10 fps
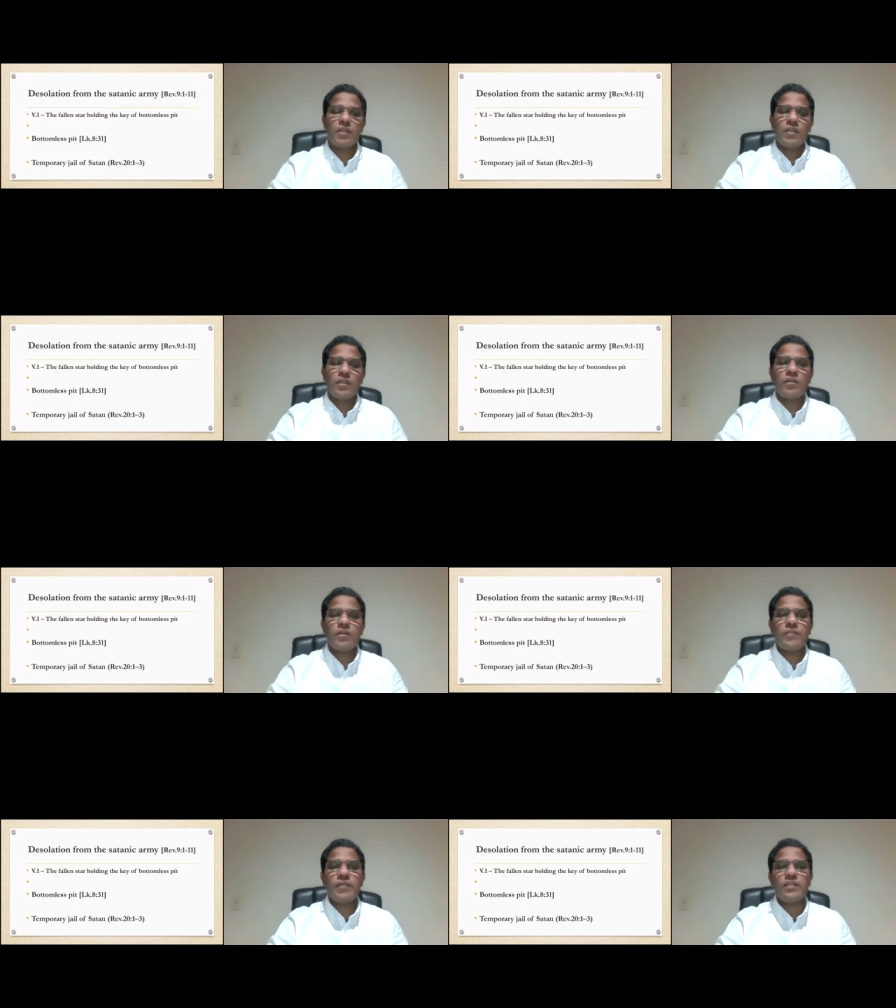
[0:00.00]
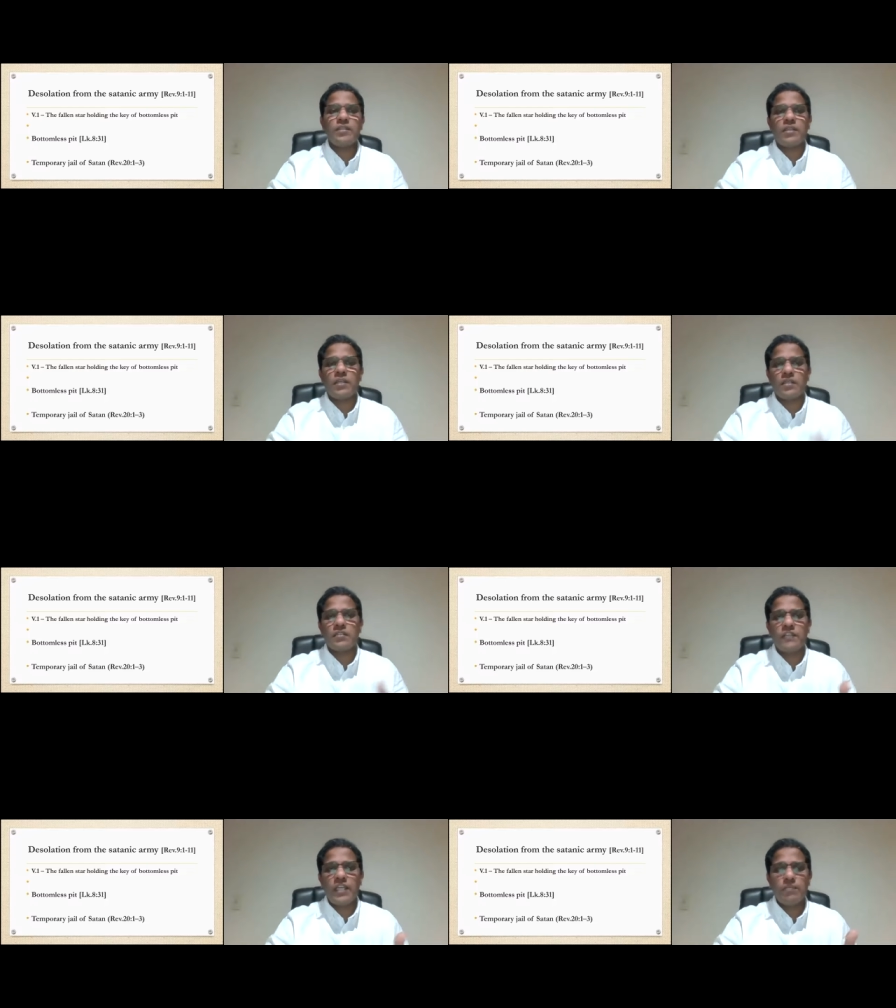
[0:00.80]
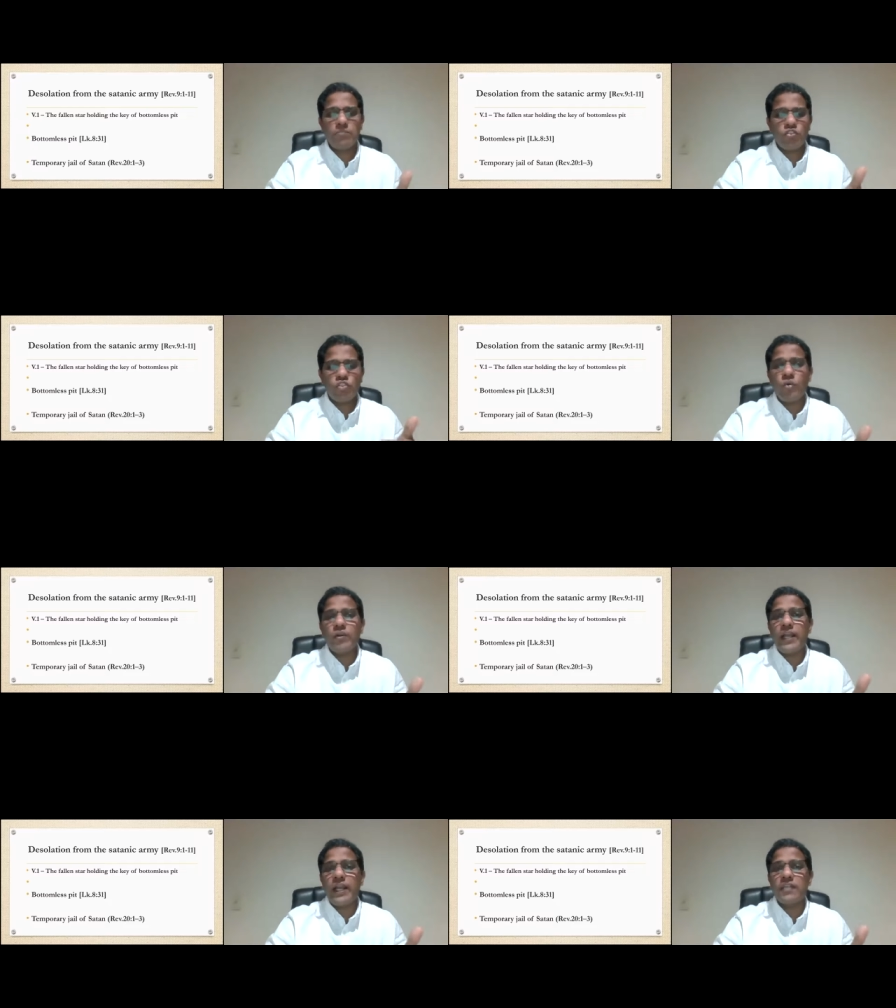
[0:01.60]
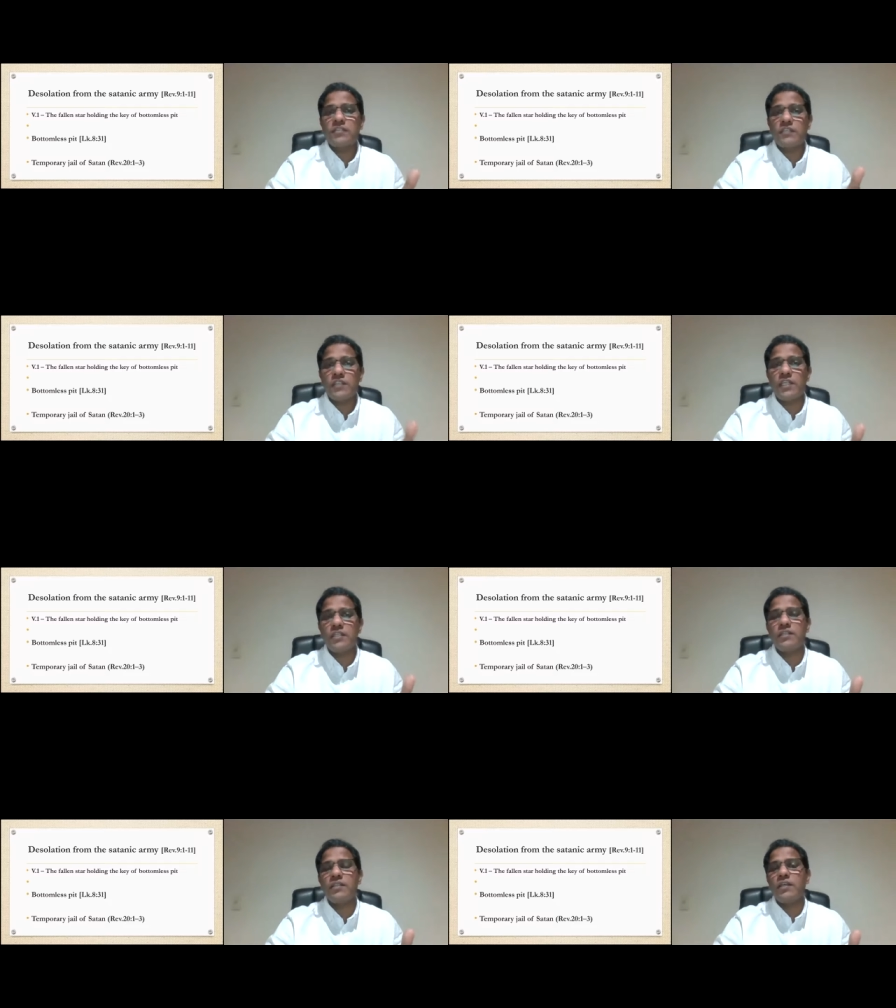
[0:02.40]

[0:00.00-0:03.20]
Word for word: You know, even uh, same John had seen